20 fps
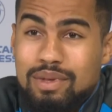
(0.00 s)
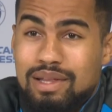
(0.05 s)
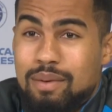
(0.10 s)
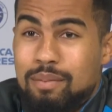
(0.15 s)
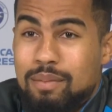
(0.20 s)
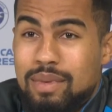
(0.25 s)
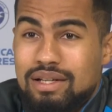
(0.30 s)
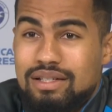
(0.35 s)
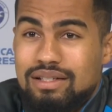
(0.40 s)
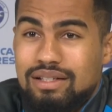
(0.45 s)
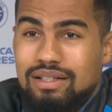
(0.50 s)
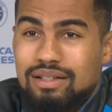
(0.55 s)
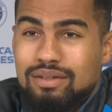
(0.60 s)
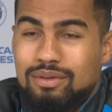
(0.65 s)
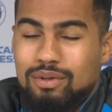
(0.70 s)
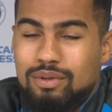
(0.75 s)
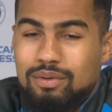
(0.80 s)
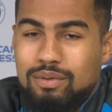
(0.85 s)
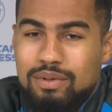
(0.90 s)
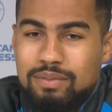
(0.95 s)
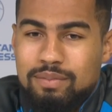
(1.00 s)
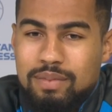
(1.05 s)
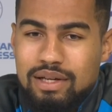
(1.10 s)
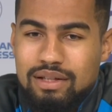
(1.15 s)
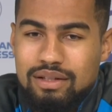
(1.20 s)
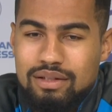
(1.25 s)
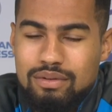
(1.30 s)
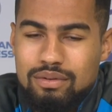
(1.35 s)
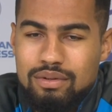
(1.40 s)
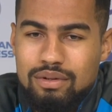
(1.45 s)
than Matty, or
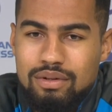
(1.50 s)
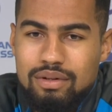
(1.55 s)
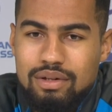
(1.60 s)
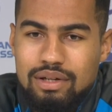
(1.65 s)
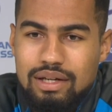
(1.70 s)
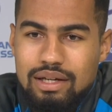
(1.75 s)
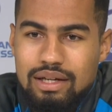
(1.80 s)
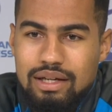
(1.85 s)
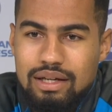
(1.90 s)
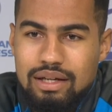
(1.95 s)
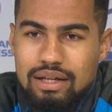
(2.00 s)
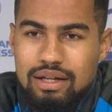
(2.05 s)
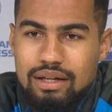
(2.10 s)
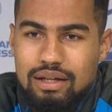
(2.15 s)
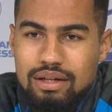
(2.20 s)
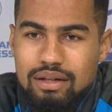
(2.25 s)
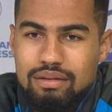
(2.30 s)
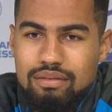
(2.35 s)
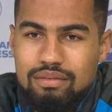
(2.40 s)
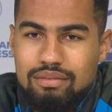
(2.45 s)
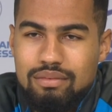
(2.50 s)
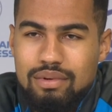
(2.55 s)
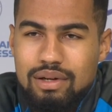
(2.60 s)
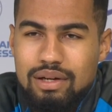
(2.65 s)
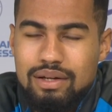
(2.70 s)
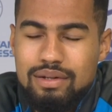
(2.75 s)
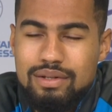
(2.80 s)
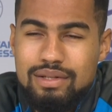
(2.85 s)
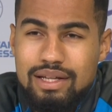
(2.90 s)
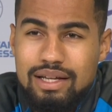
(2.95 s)
respect as well, uh,
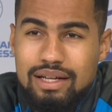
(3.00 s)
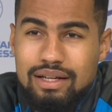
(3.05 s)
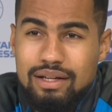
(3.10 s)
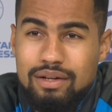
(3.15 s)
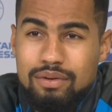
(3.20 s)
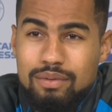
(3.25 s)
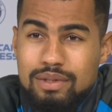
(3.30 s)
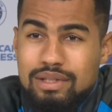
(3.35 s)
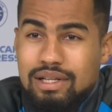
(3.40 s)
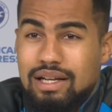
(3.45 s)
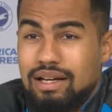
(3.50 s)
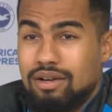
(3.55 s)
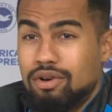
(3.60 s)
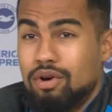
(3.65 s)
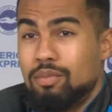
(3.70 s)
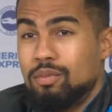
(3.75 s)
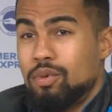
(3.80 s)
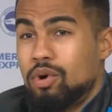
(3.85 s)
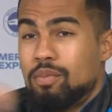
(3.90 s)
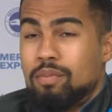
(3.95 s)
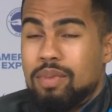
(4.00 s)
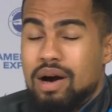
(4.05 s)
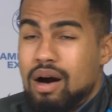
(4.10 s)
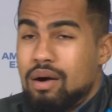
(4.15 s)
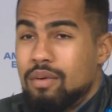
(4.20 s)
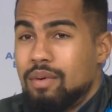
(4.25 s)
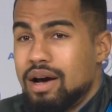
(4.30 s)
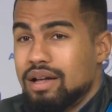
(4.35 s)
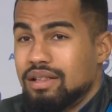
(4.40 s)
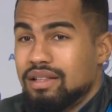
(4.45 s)
I think obviously I got more
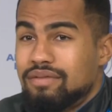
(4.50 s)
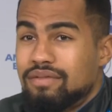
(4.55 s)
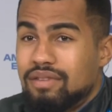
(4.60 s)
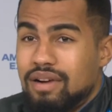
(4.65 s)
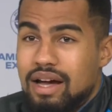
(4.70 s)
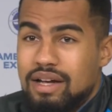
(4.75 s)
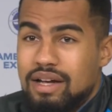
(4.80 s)
power in different